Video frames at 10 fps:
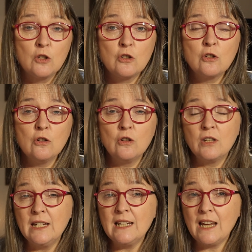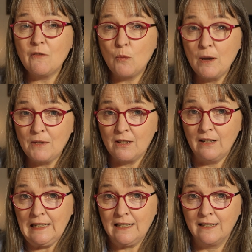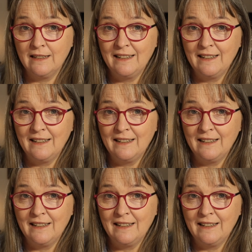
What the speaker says: 2, you need to have a website.